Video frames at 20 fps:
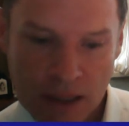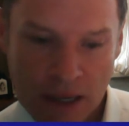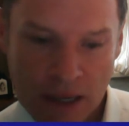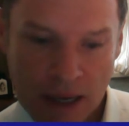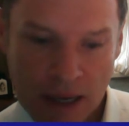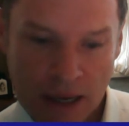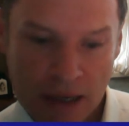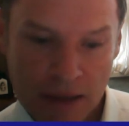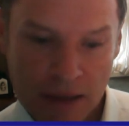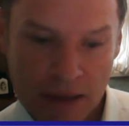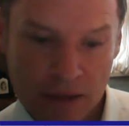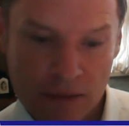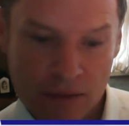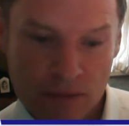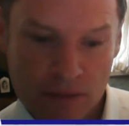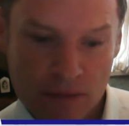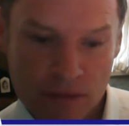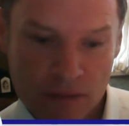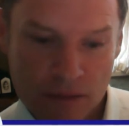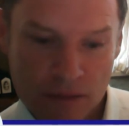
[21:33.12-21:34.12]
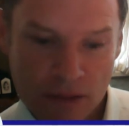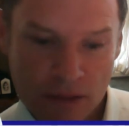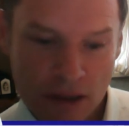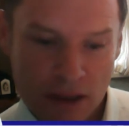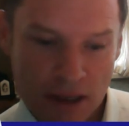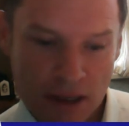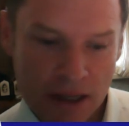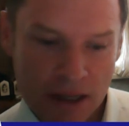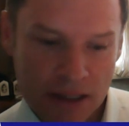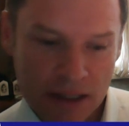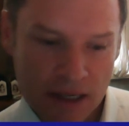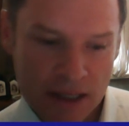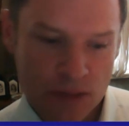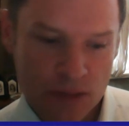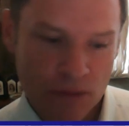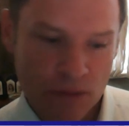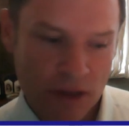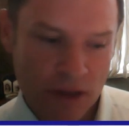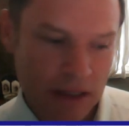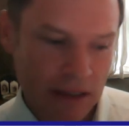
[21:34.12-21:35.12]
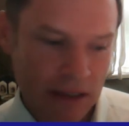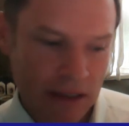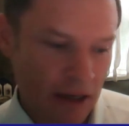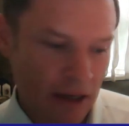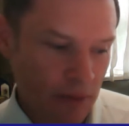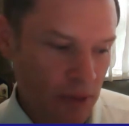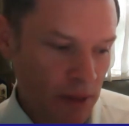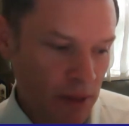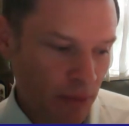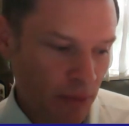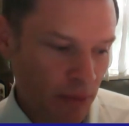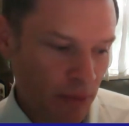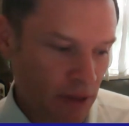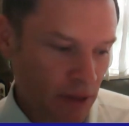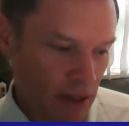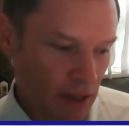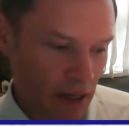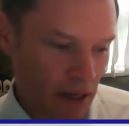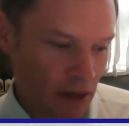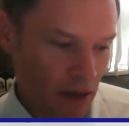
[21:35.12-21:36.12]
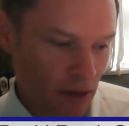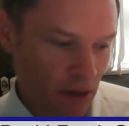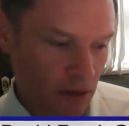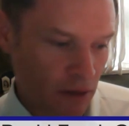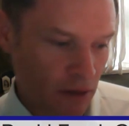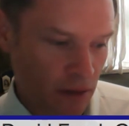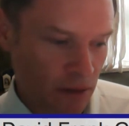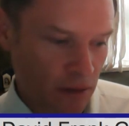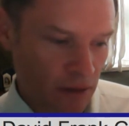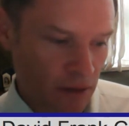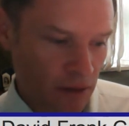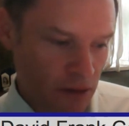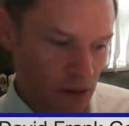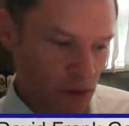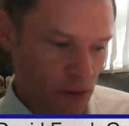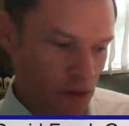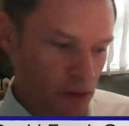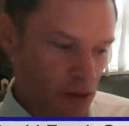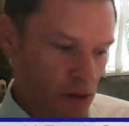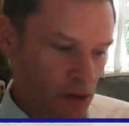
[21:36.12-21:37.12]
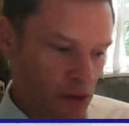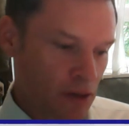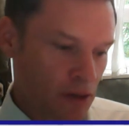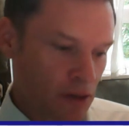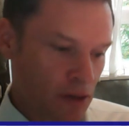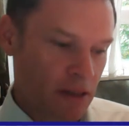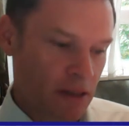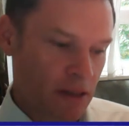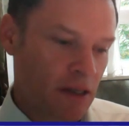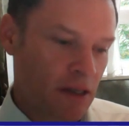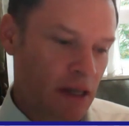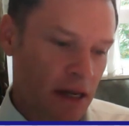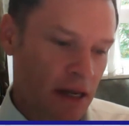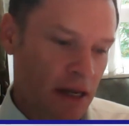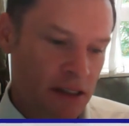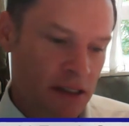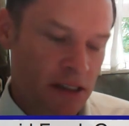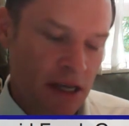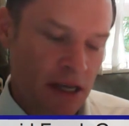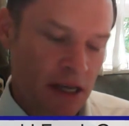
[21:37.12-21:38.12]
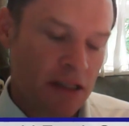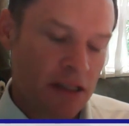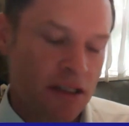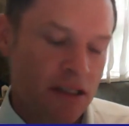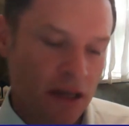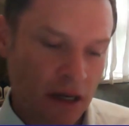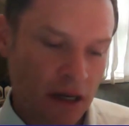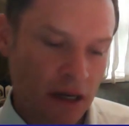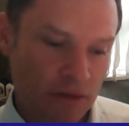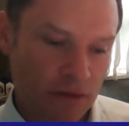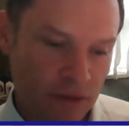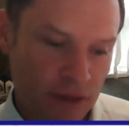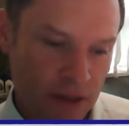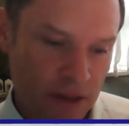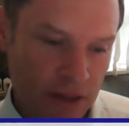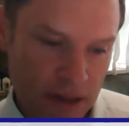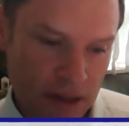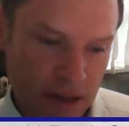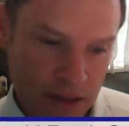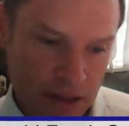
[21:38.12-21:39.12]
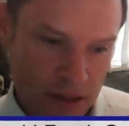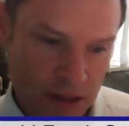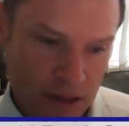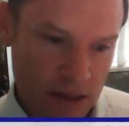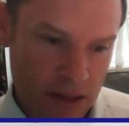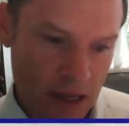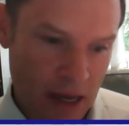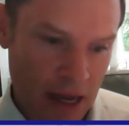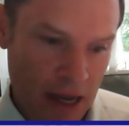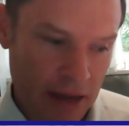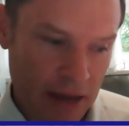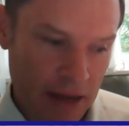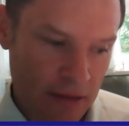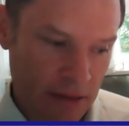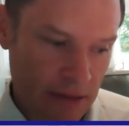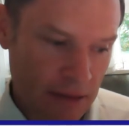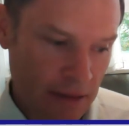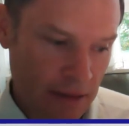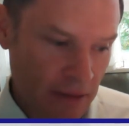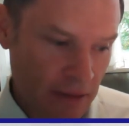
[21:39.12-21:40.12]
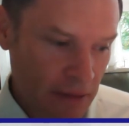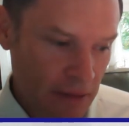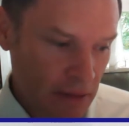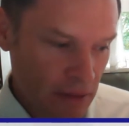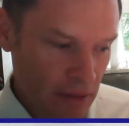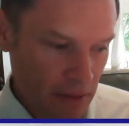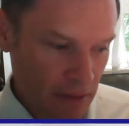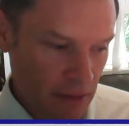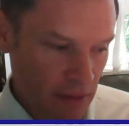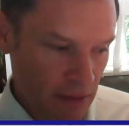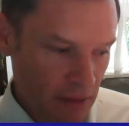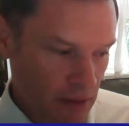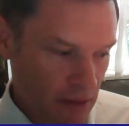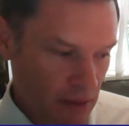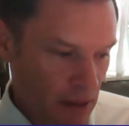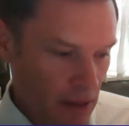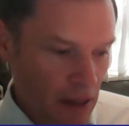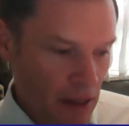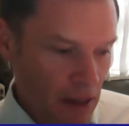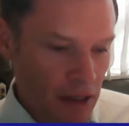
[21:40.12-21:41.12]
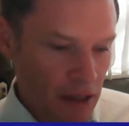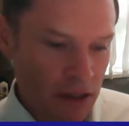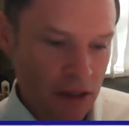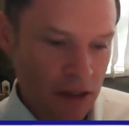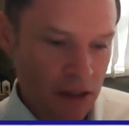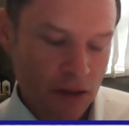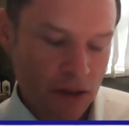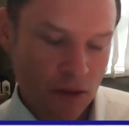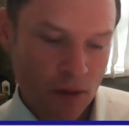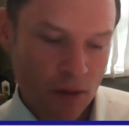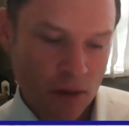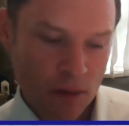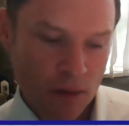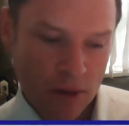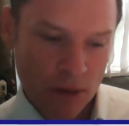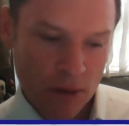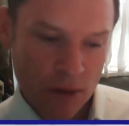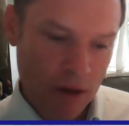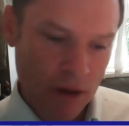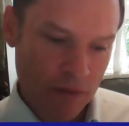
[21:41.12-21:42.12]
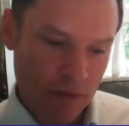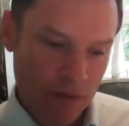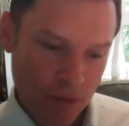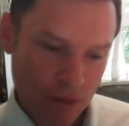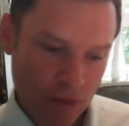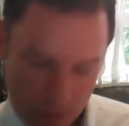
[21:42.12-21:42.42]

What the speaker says: and I guess what I'd like people to get a sort of to get a sense of is that, you know, I went away for